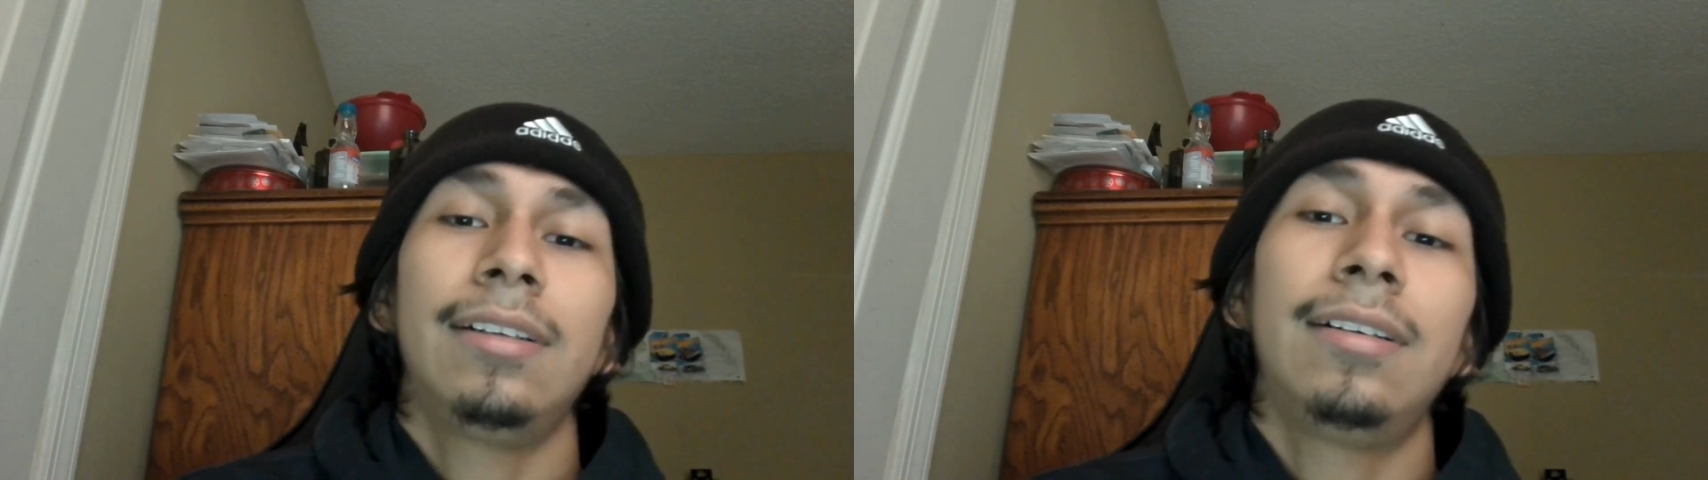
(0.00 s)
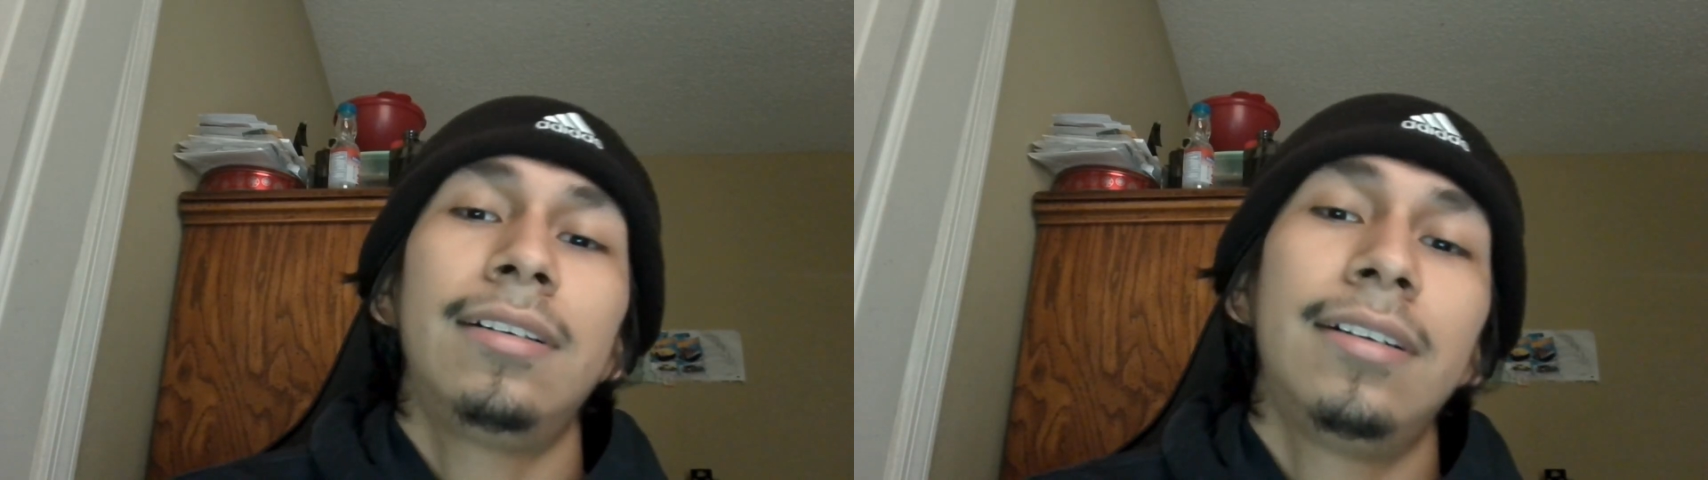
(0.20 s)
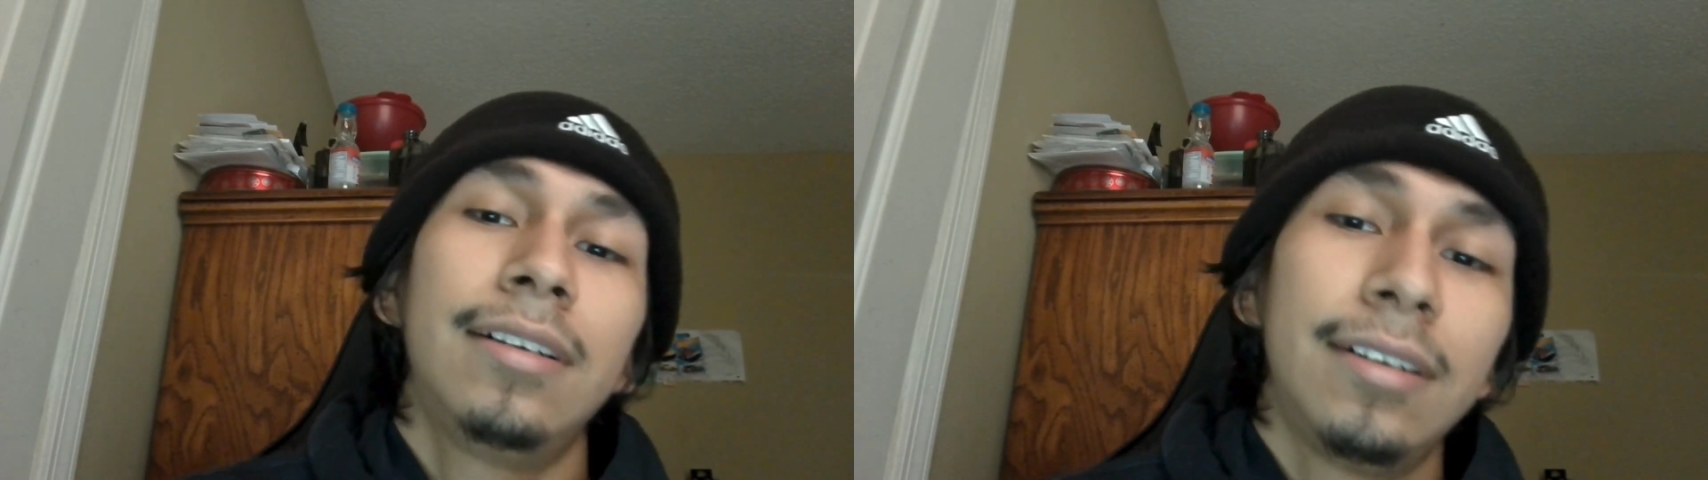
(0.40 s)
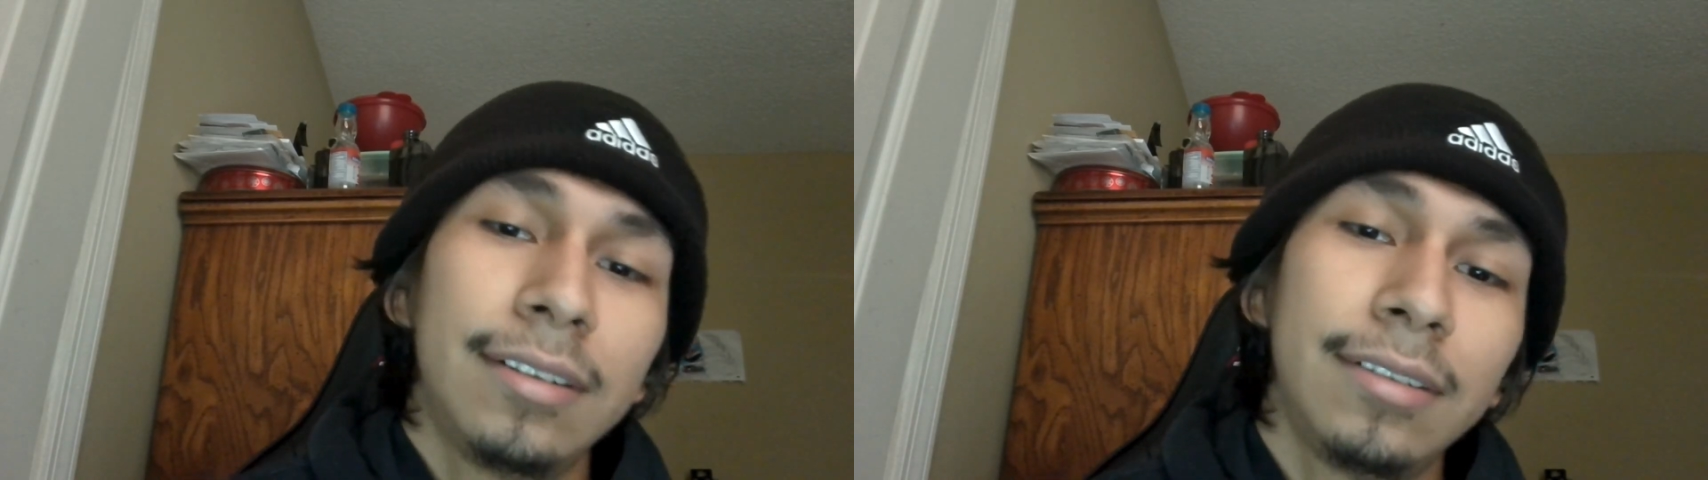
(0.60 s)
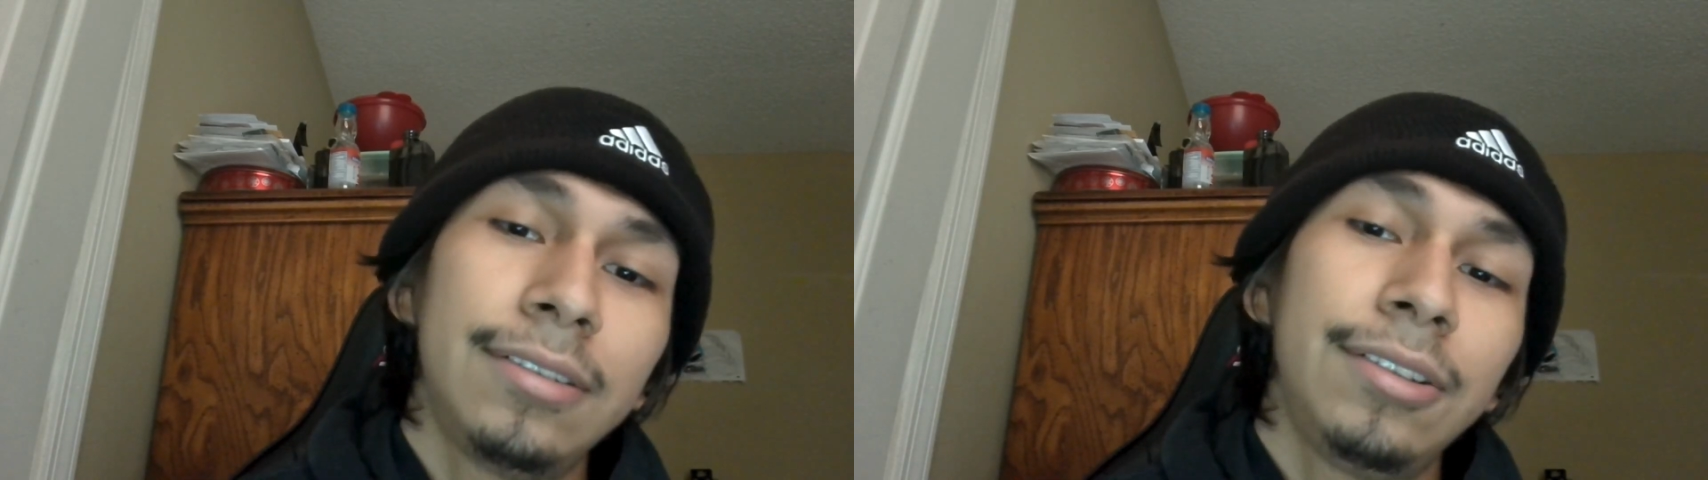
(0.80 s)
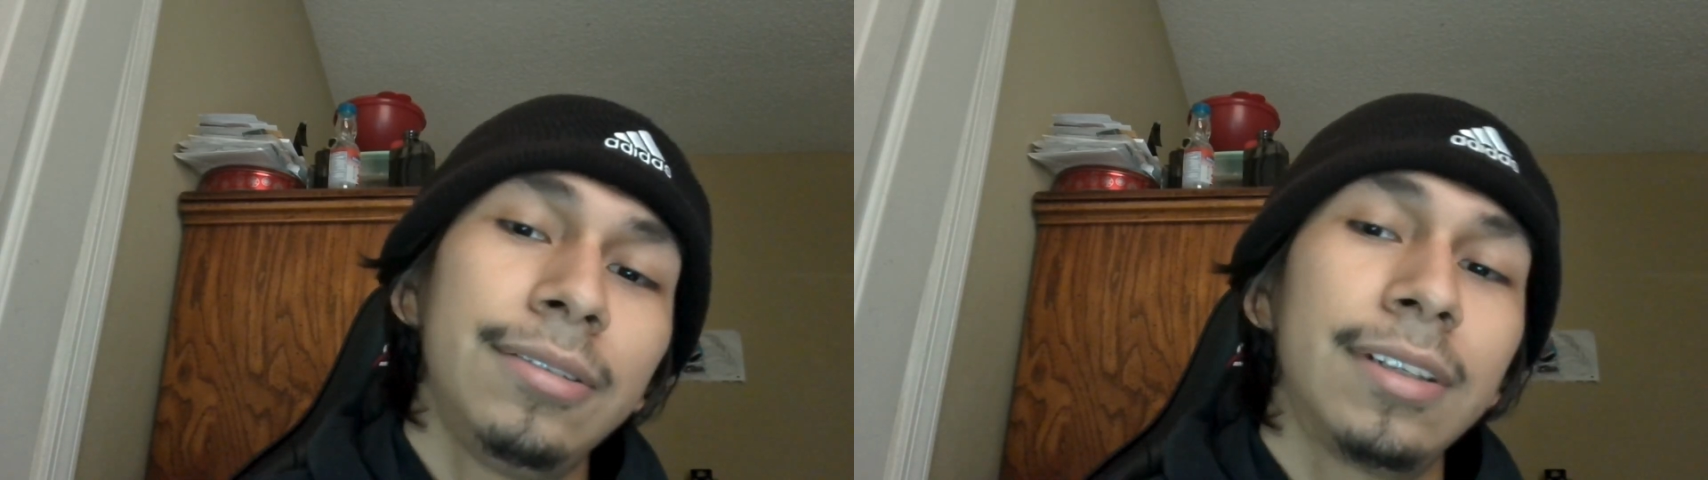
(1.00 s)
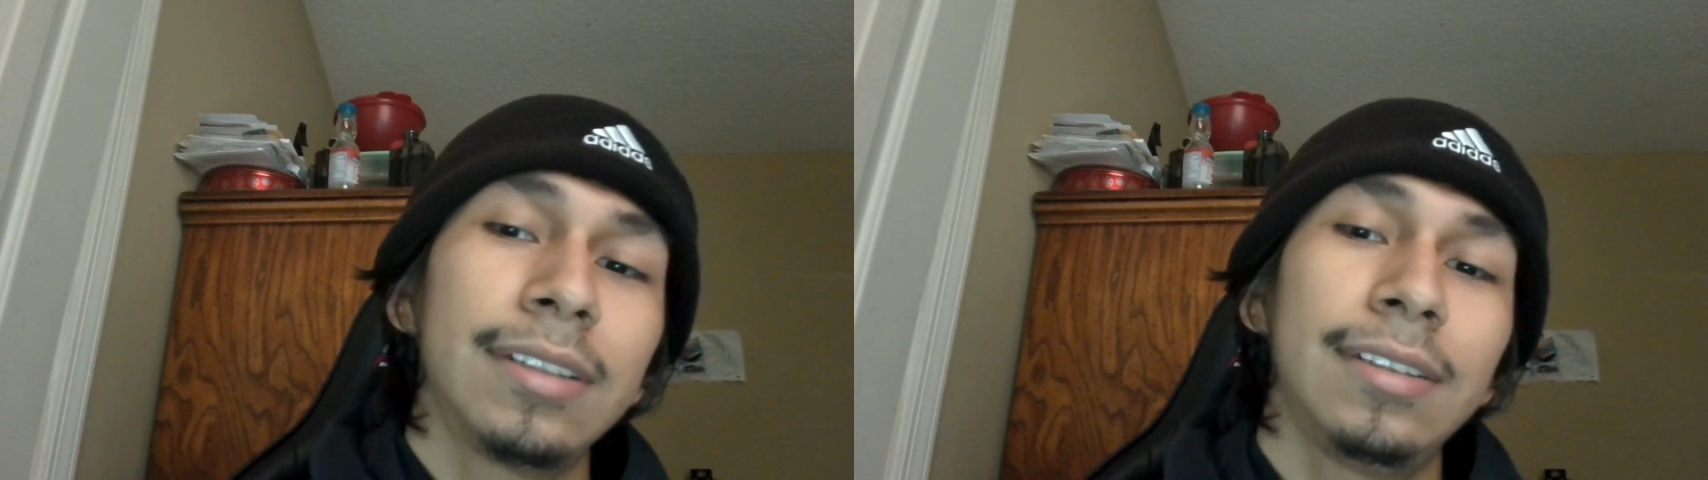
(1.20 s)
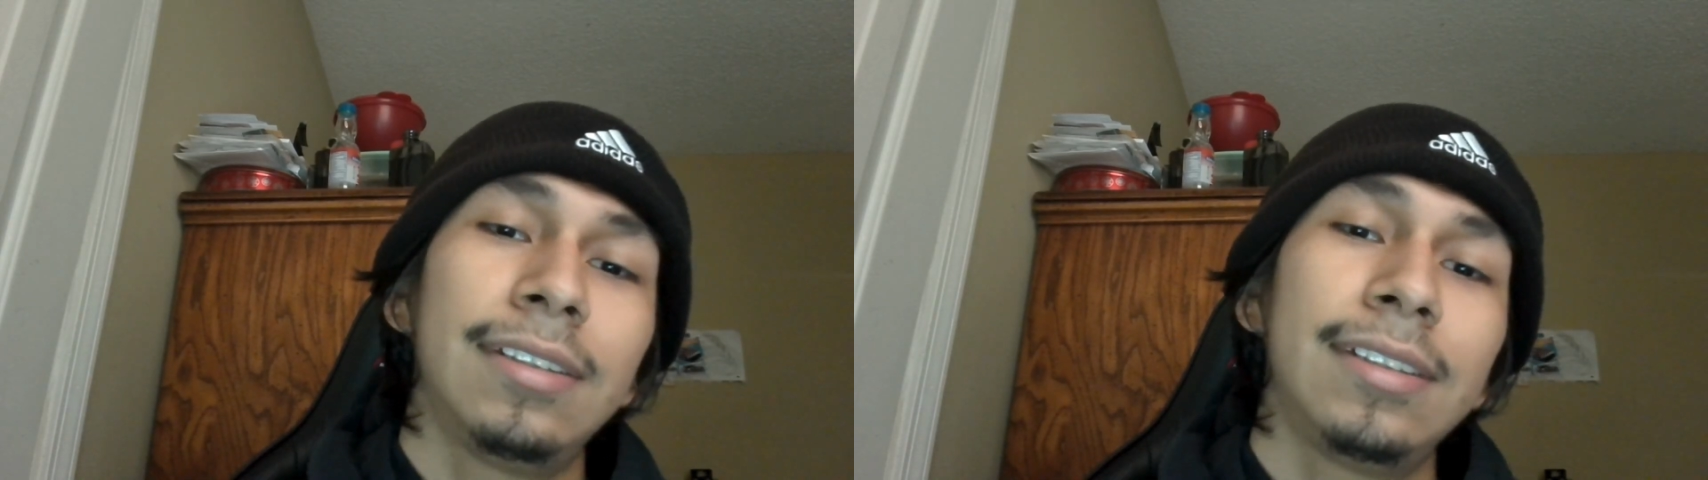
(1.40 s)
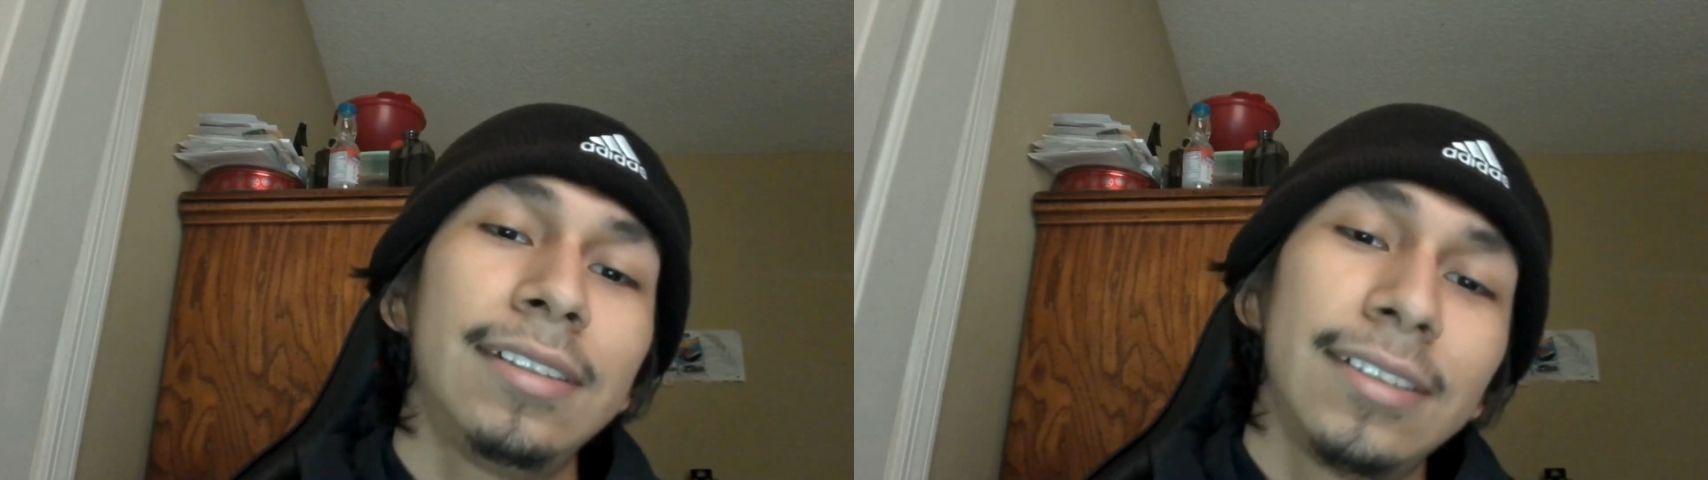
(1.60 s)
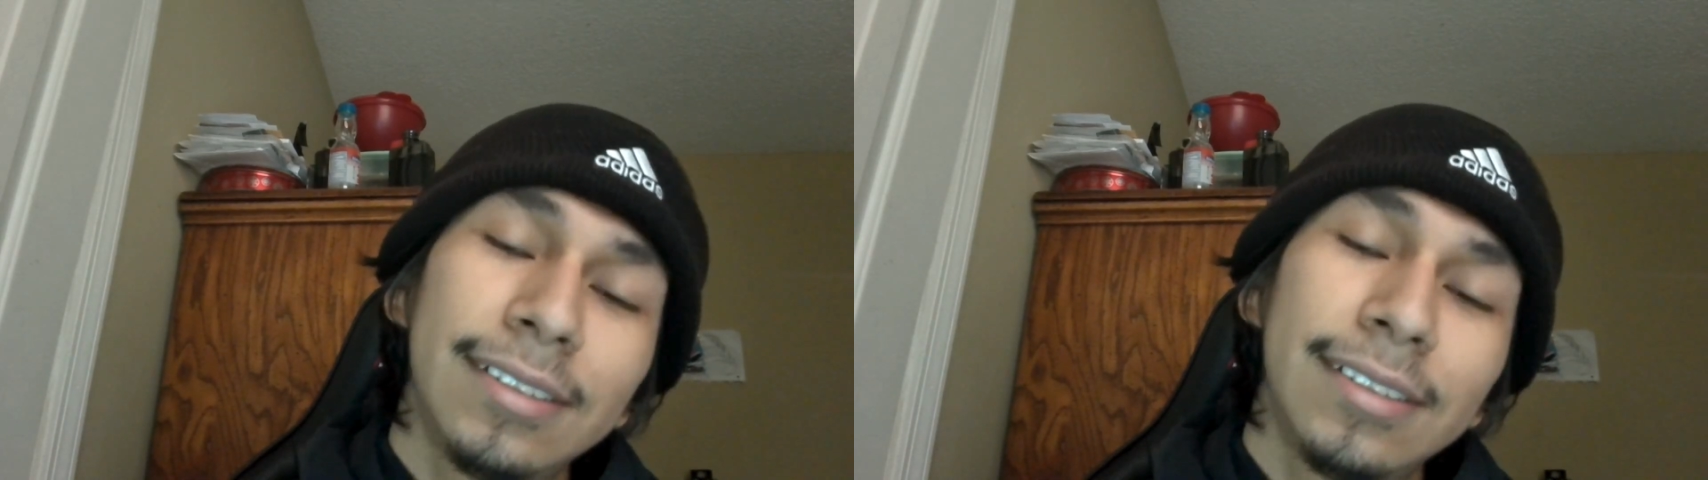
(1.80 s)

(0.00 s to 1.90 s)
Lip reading: Do you consent